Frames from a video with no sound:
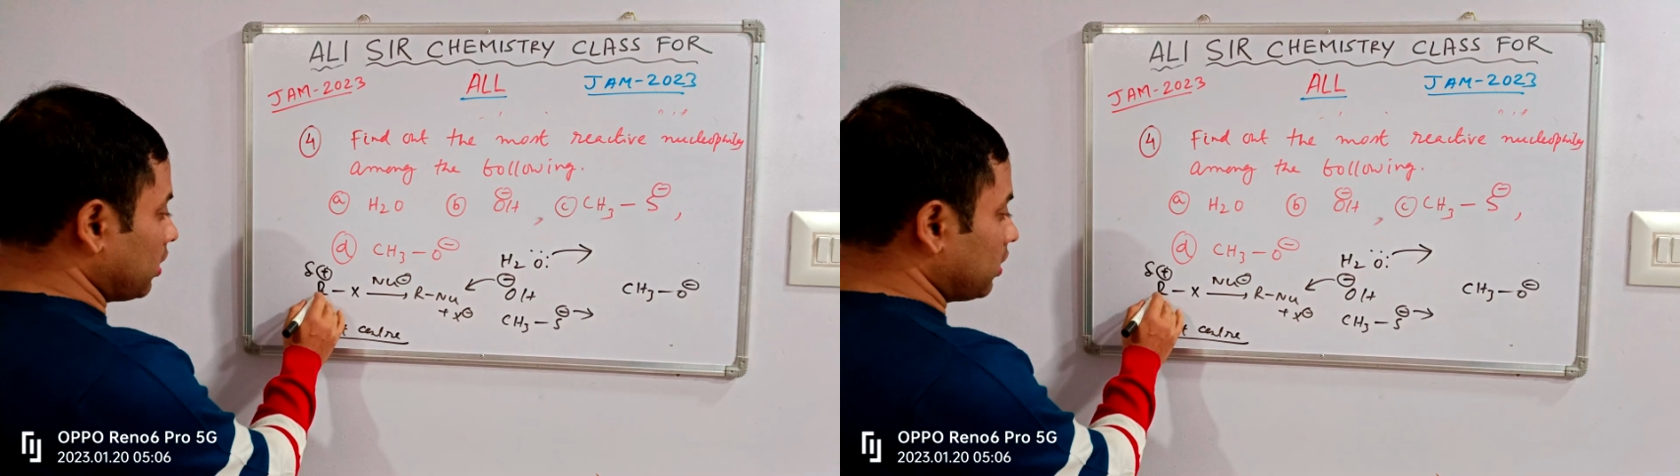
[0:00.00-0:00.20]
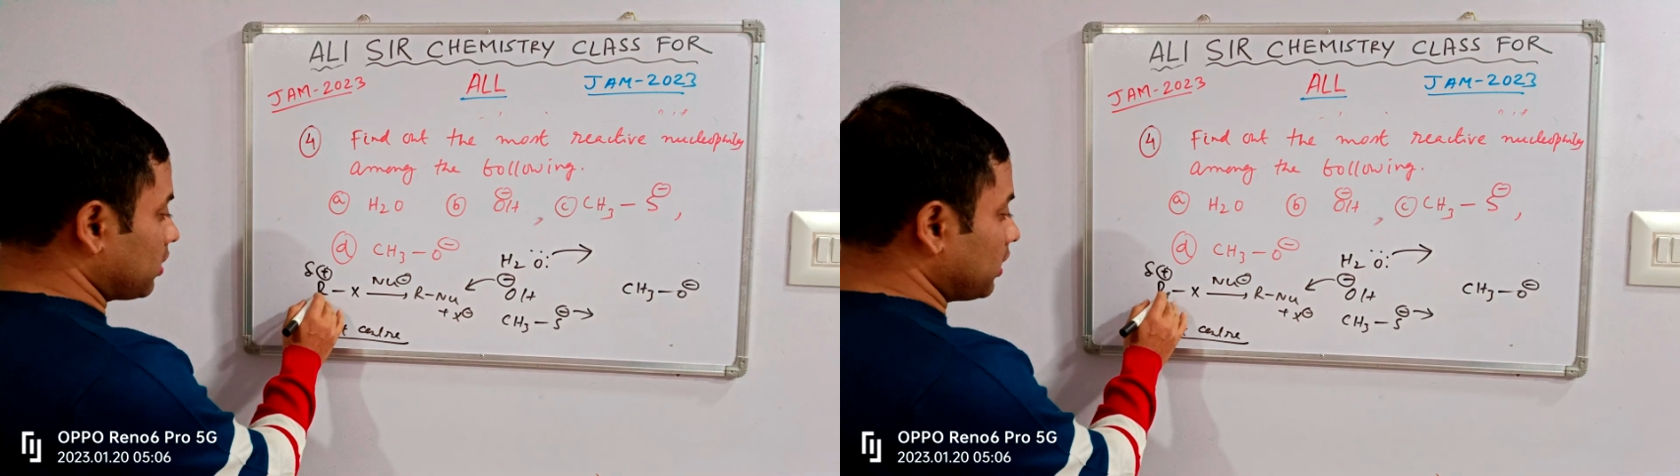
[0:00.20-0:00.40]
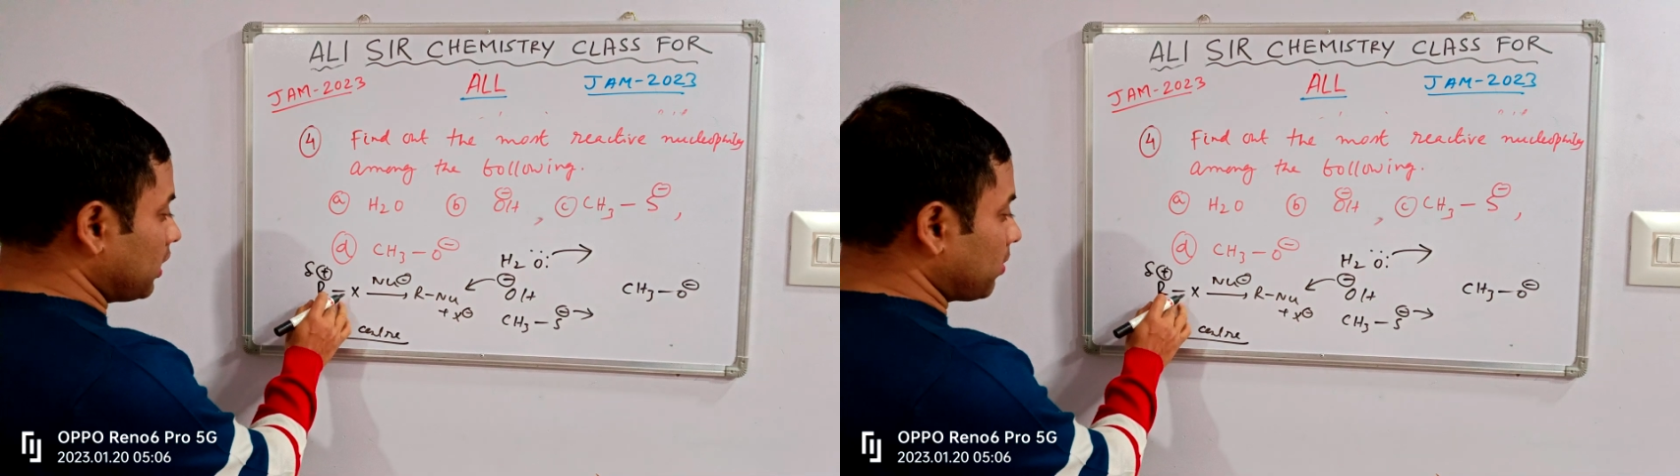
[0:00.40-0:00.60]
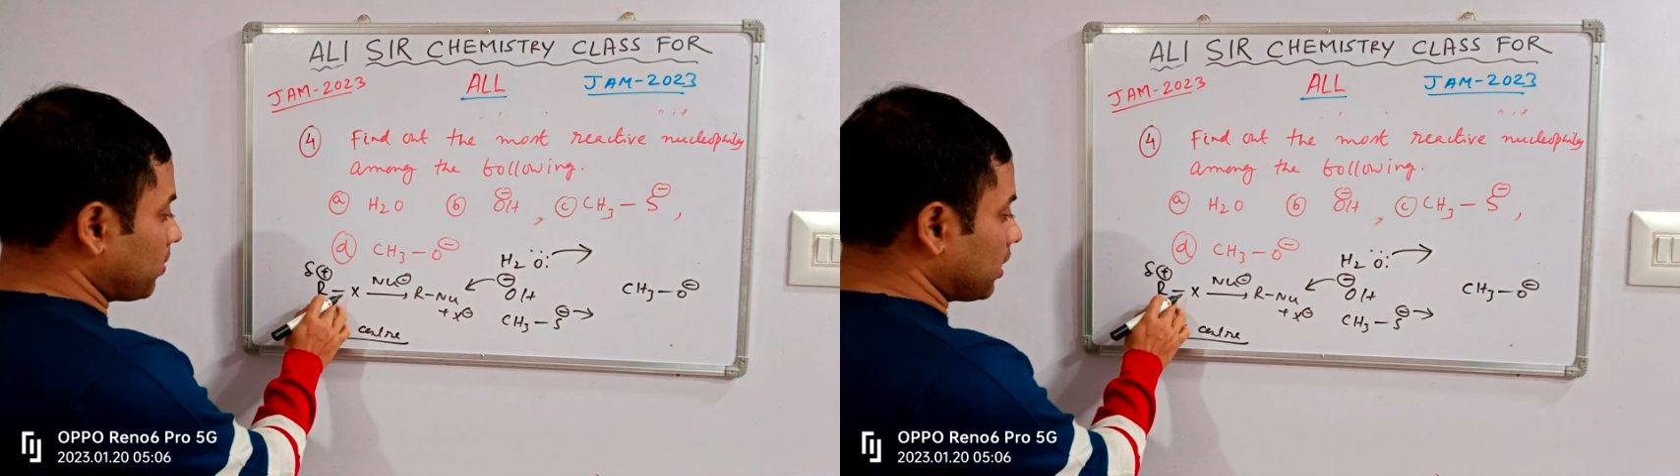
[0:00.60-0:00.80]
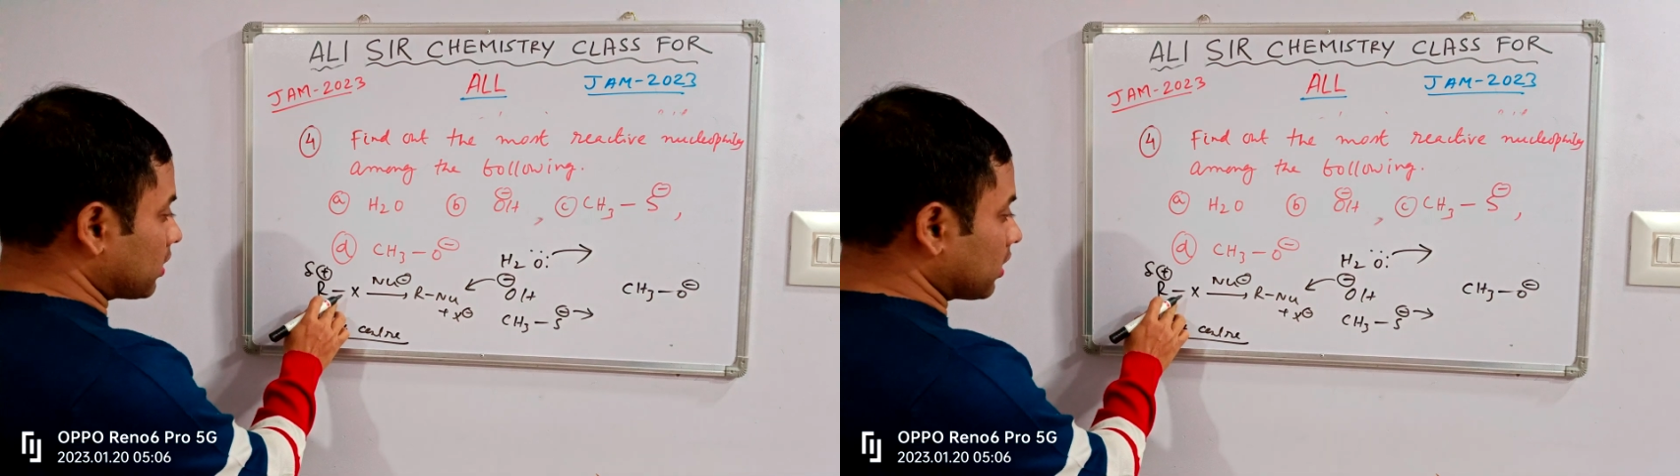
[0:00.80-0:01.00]
Is delta
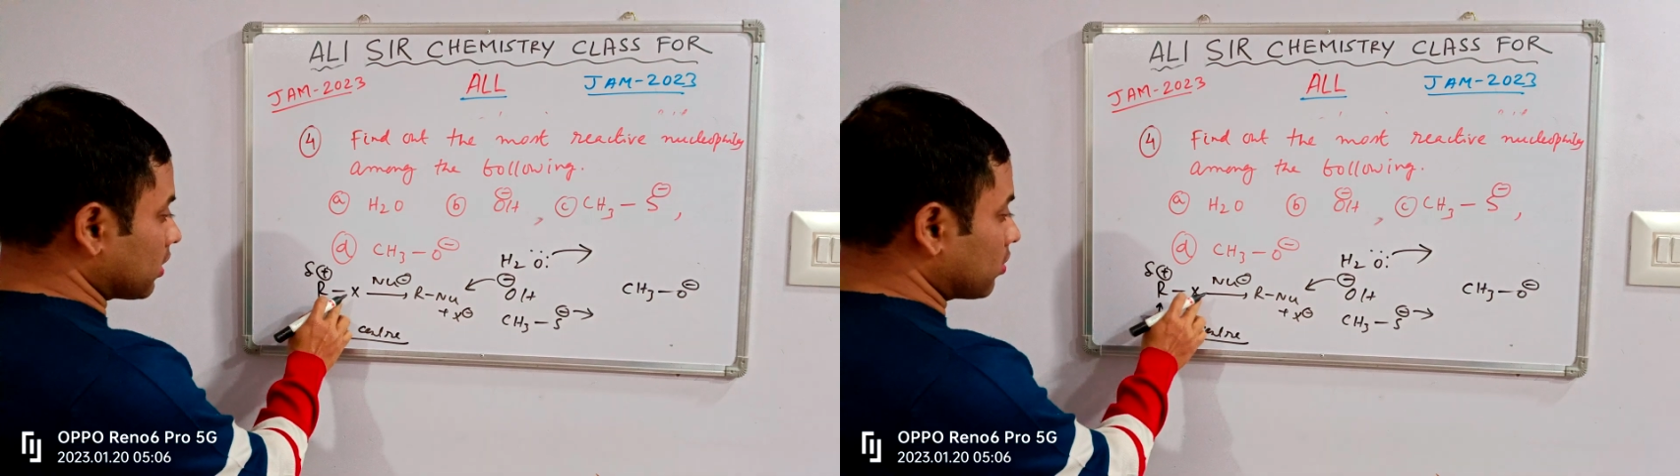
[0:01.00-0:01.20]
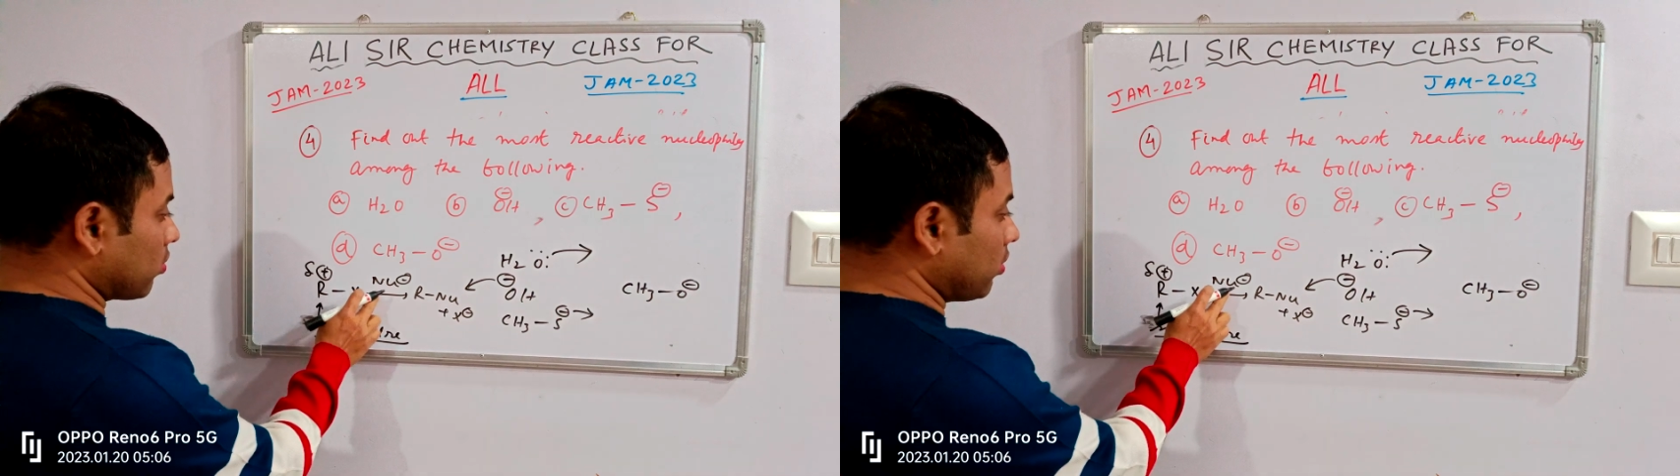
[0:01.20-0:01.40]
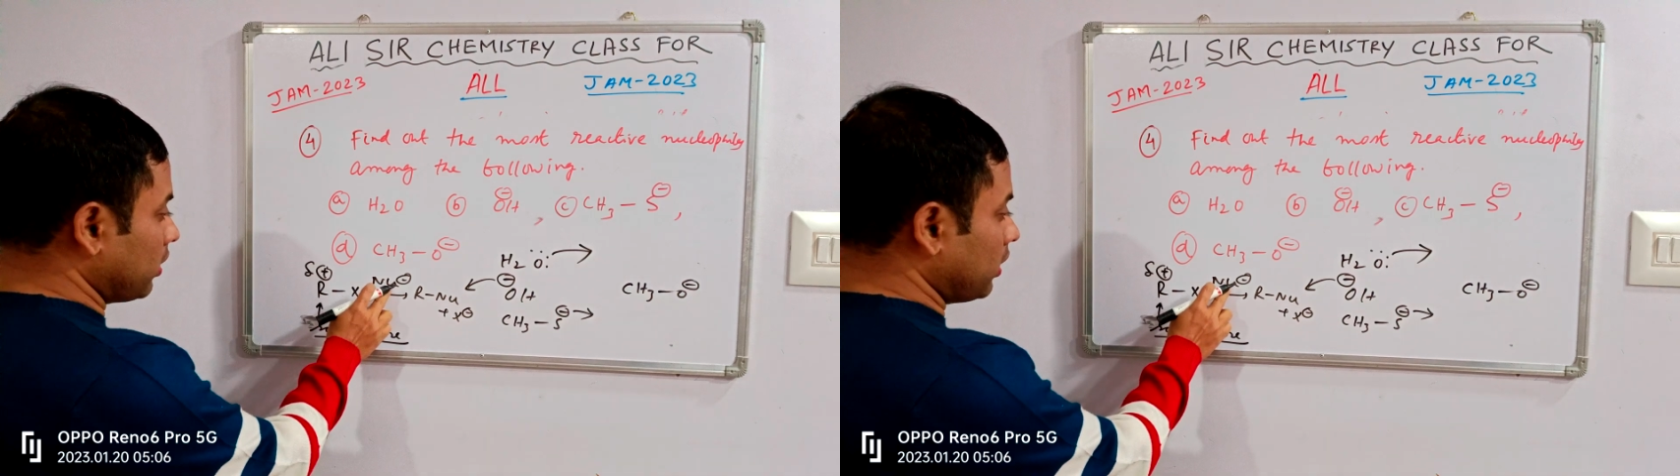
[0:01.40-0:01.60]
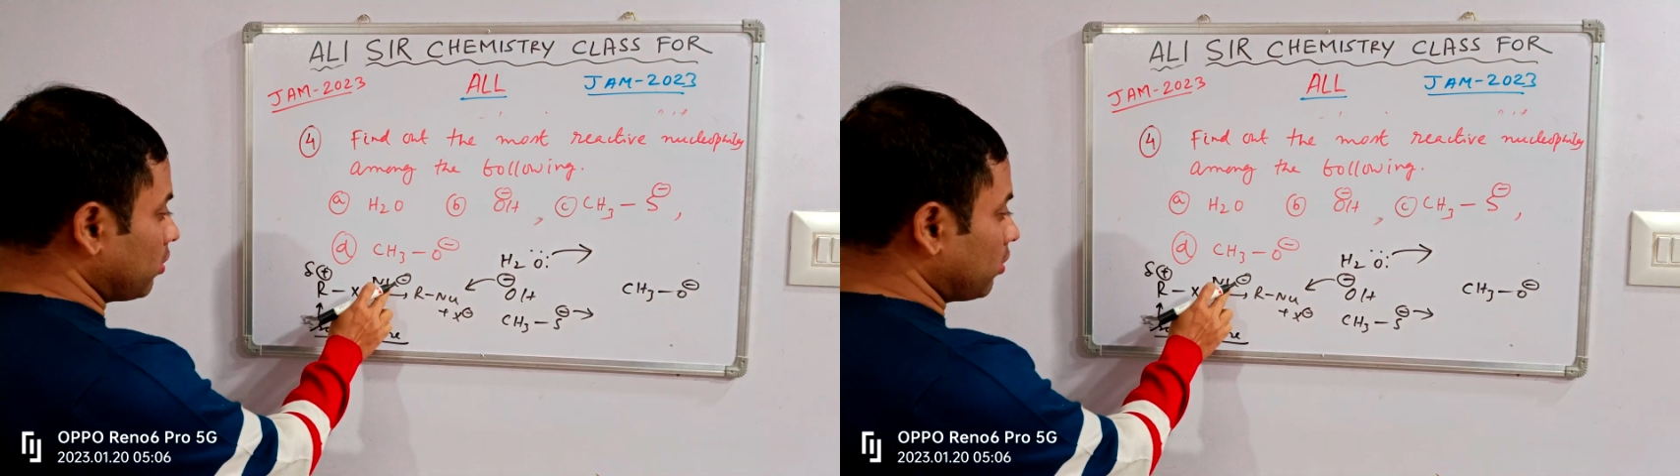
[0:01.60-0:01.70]
plus charge. So when